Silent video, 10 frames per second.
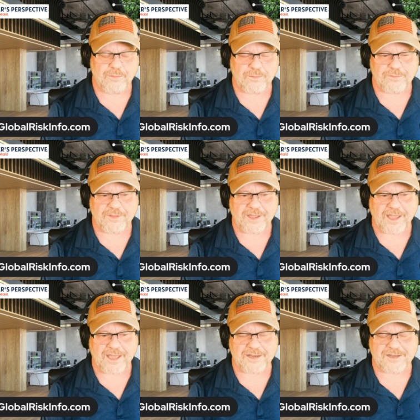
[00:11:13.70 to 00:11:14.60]
they
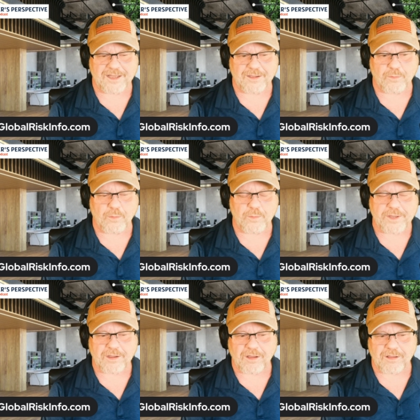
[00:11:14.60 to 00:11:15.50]
had uh, what
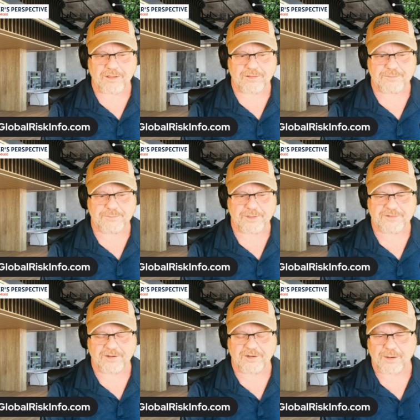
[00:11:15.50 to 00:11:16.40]
we call
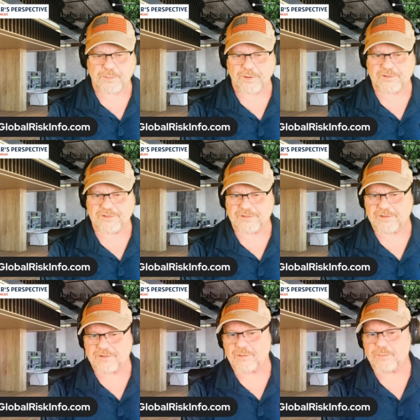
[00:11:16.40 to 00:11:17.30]
military operations
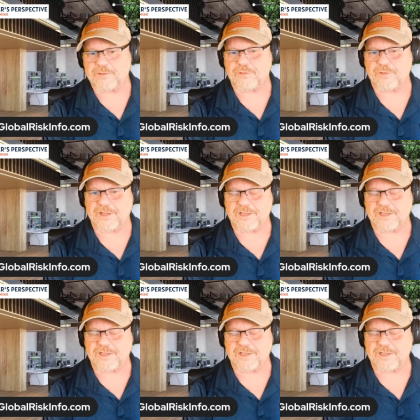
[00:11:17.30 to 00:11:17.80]
in urban terrain.